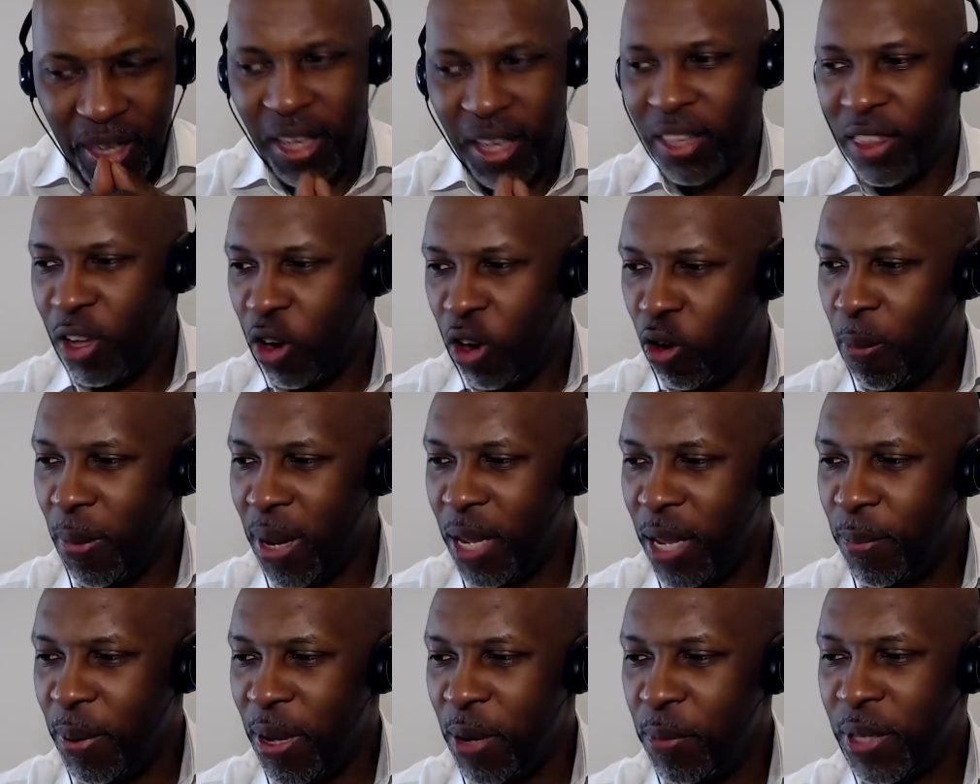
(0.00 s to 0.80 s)
There are
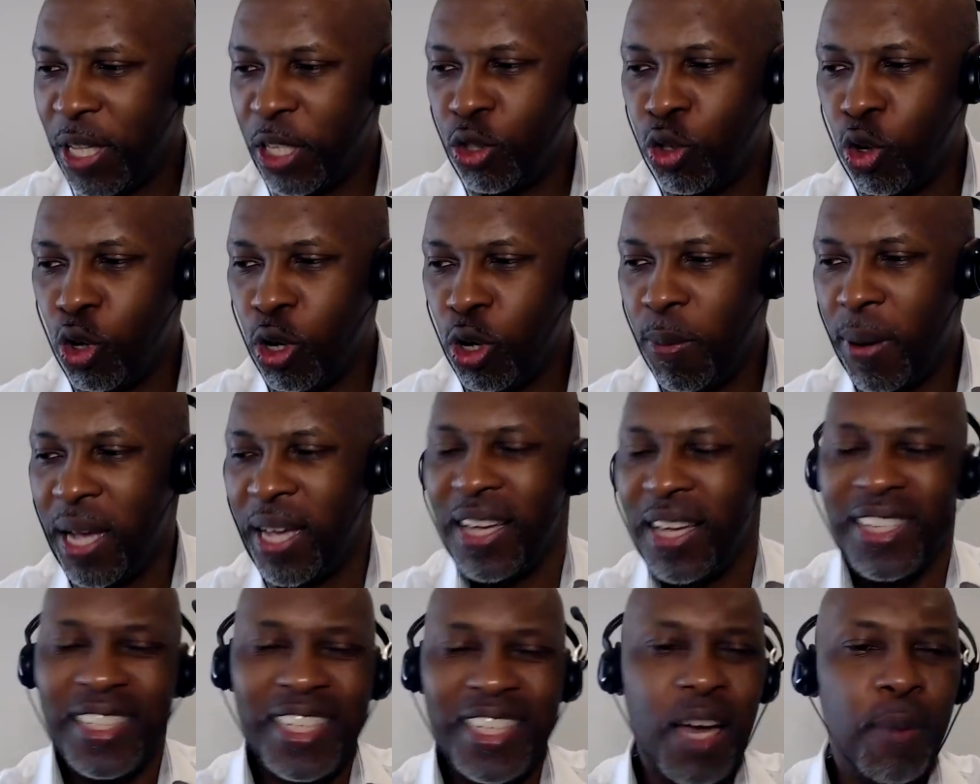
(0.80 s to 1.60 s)
many people that talk
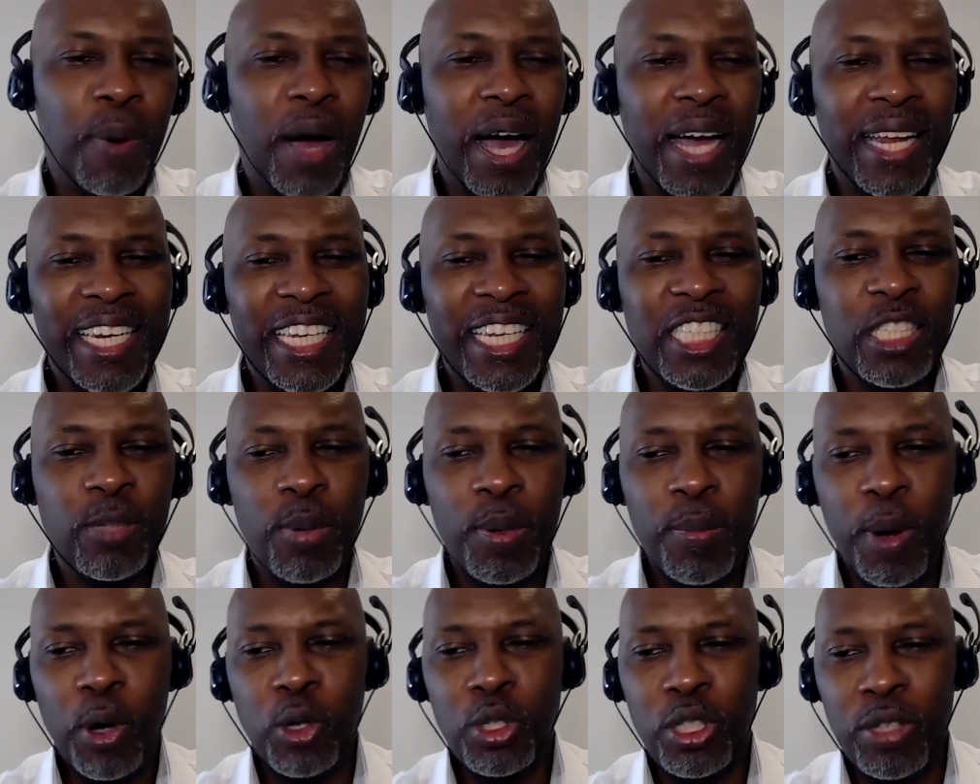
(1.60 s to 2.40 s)
about, yeah, but I need to be
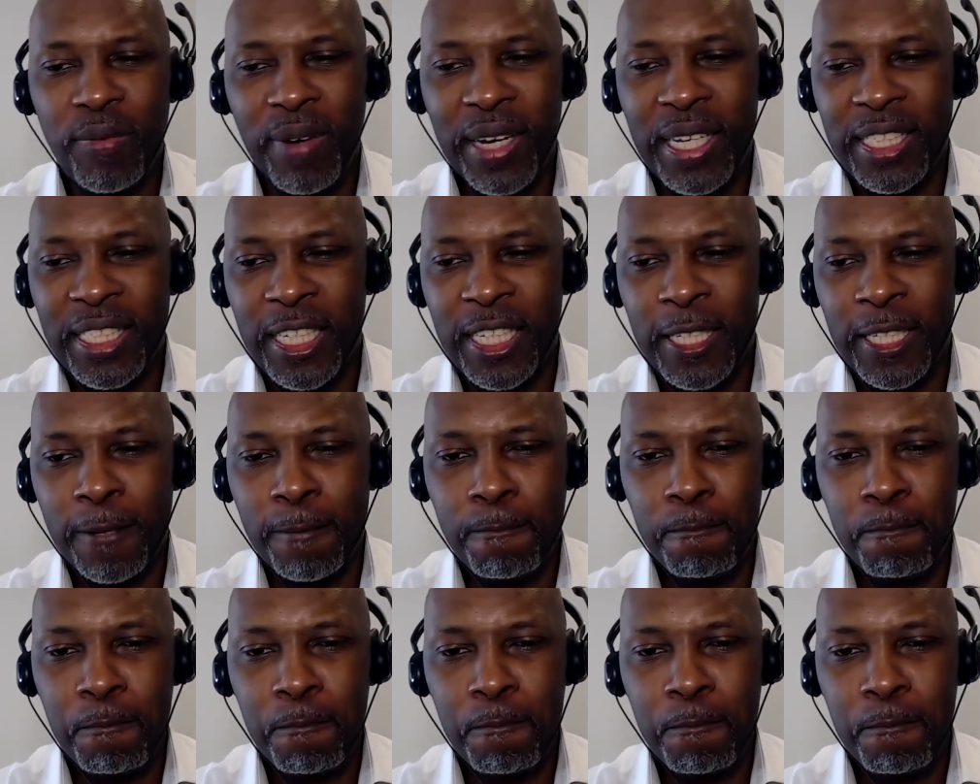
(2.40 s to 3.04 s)
motivated.